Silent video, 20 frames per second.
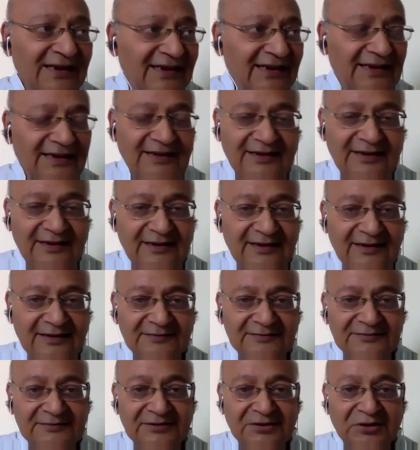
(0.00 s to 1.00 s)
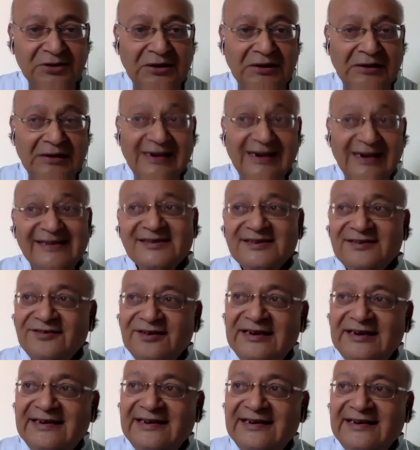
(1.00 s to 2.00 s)
uh, less
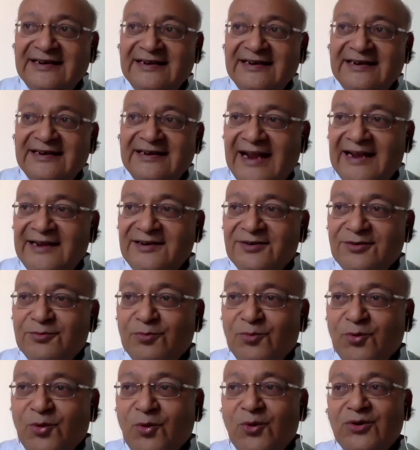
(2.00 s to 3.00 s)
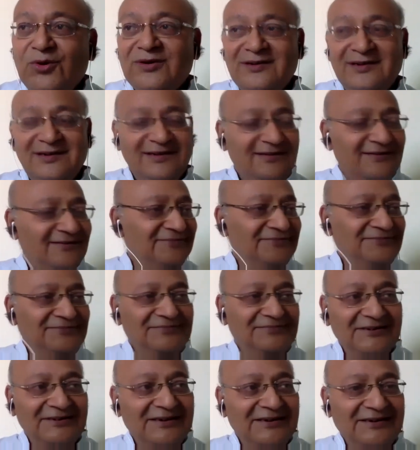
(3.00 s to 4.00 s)
reading and more uh,
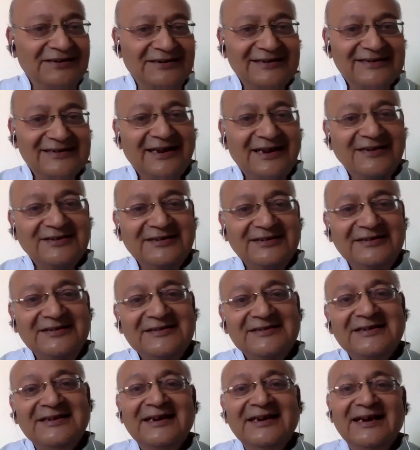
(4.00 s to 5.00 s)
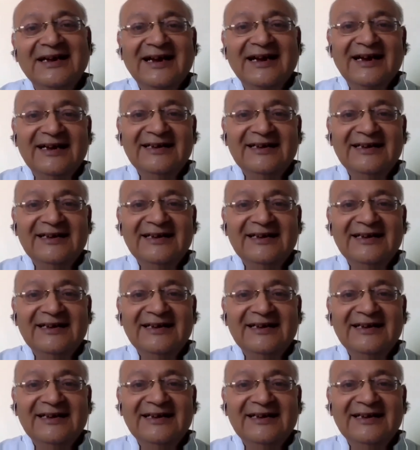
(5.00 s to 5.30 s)
uh, discussions, I